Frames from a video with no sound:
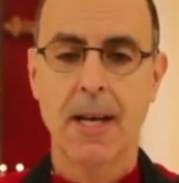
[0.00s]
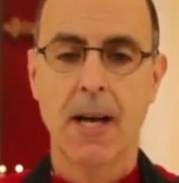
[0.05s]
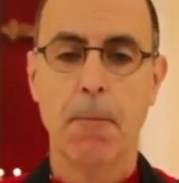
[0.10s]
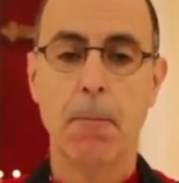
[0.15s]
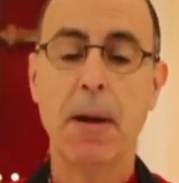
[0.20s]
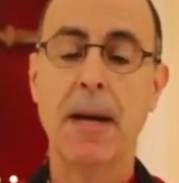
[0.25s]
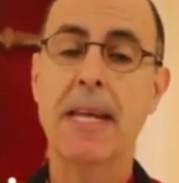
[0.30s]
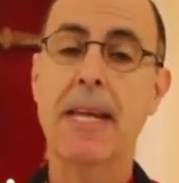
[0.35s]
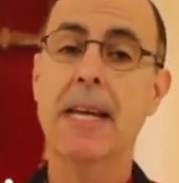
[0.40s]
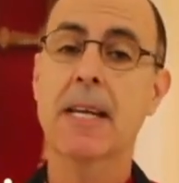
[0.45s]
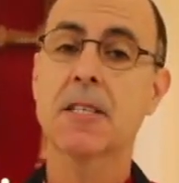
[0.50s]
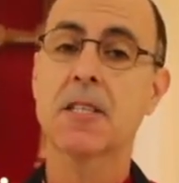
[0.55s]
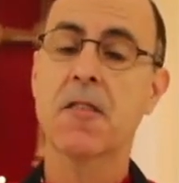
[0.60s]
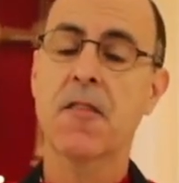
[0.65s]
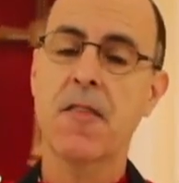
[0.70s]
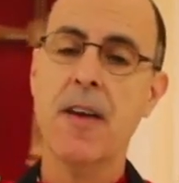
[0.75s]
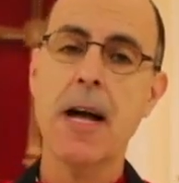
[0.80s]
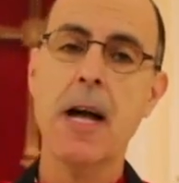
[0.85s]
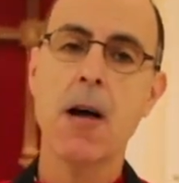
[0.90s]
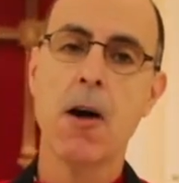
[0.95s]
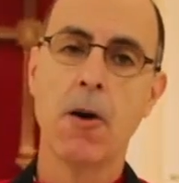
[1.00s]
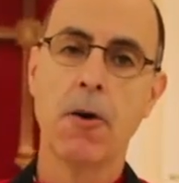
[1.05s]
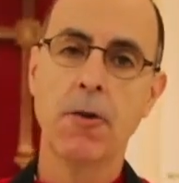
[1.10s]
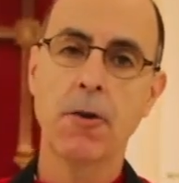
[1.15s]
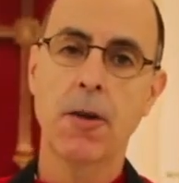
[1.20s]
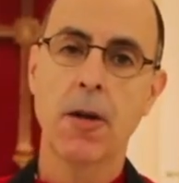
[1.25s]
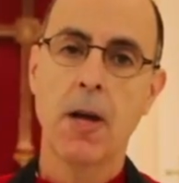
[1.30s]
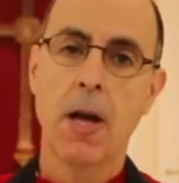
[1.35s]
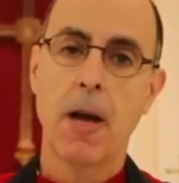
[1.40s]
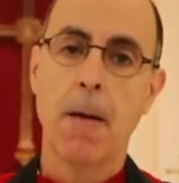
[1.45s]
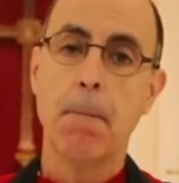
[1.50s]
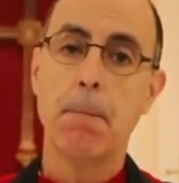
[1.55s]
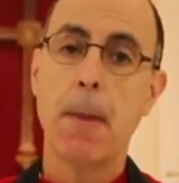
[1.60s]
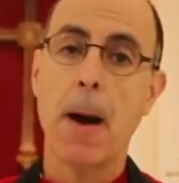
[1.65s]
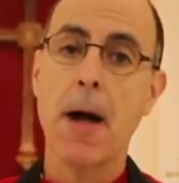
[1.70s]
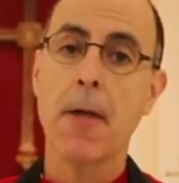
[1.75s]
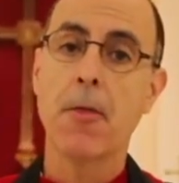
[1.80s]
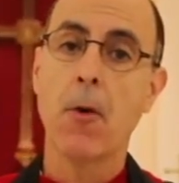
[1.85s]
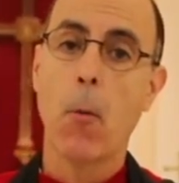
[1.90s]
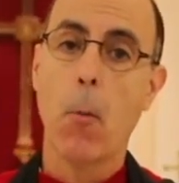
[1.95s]
But he is found
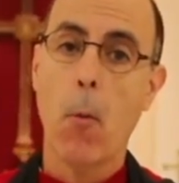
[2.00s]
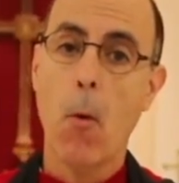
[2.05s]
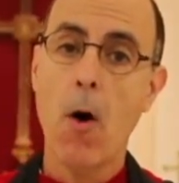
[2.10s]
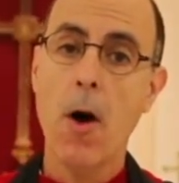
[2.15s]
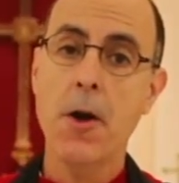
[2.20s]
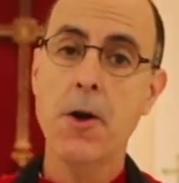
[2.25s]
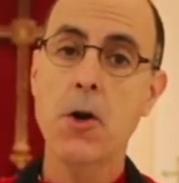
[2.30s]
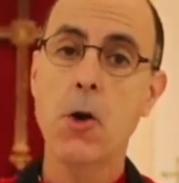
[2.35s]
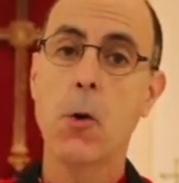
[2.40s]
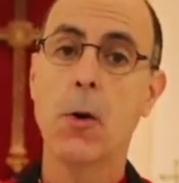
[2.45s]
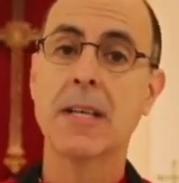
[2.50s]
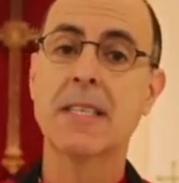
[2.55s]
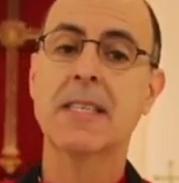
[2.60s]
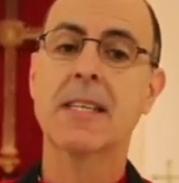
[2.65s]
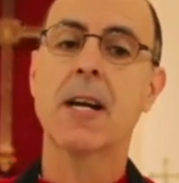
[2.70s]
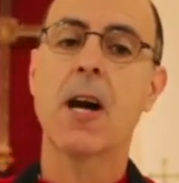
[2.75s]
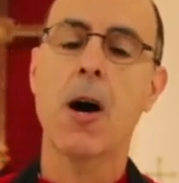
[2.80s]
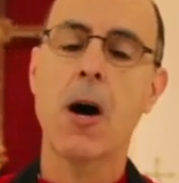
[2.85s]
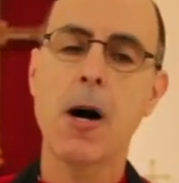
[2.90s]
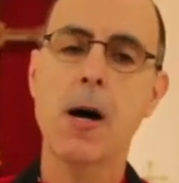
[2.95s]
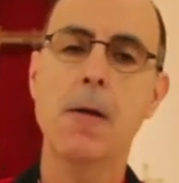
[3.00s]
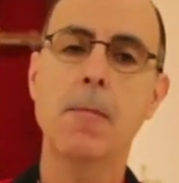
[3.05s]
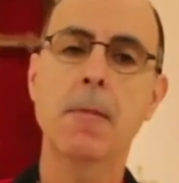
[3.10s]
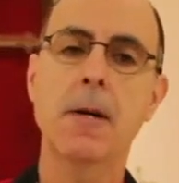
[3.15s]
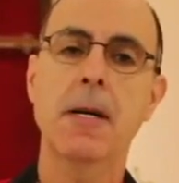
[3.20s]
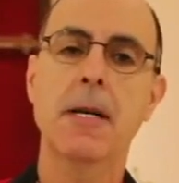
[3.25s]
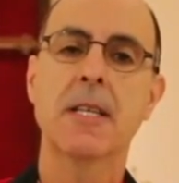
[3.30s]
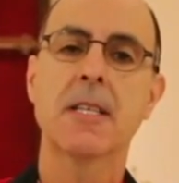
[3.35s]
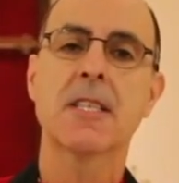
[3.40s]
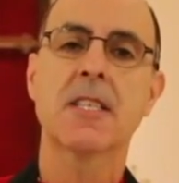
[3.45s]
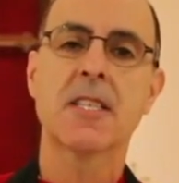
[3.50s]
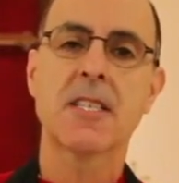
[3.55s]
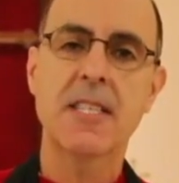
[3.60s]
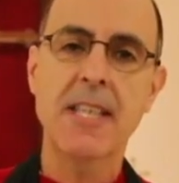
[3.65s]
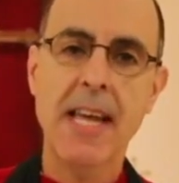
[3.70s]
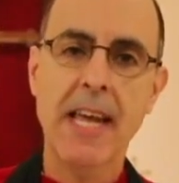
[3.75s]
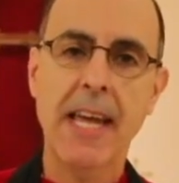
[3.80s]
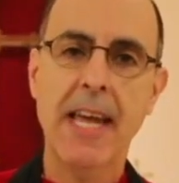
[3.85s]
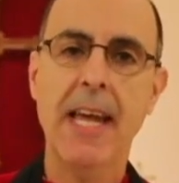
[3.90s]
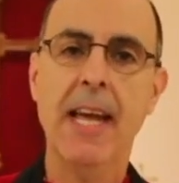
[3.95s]
by the one who has come
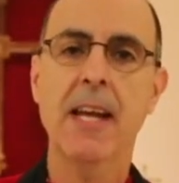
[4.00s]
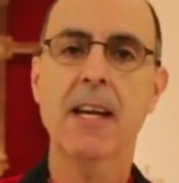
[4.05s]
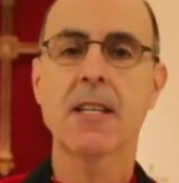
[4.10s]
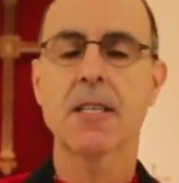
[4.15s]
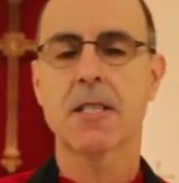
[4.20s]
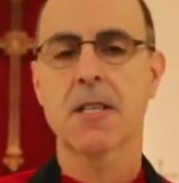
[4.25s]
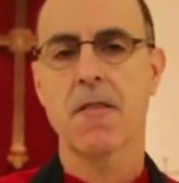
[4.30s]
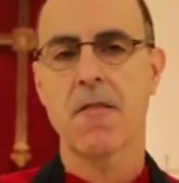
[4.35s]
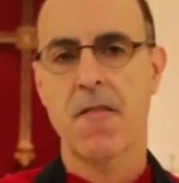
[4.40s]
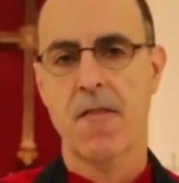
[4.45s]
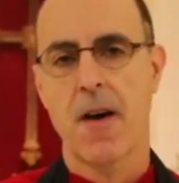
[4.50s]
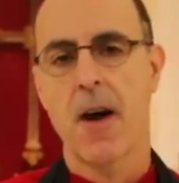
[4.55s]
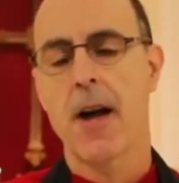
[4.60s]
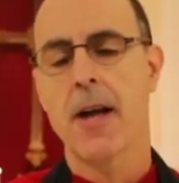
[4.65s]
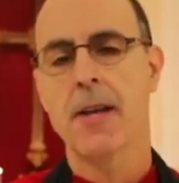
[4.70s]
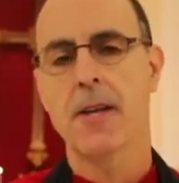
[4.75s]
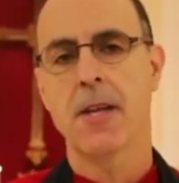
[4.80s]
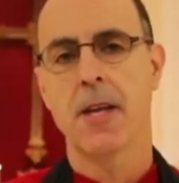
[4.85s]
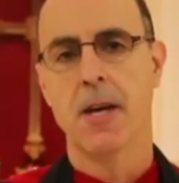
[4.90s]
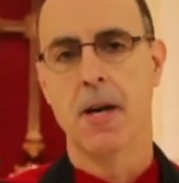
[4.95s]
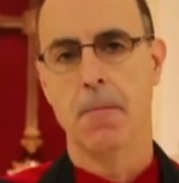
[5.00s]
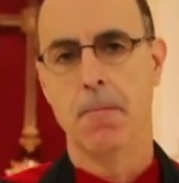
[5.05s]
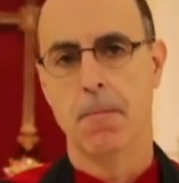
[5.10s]
seeking to find him.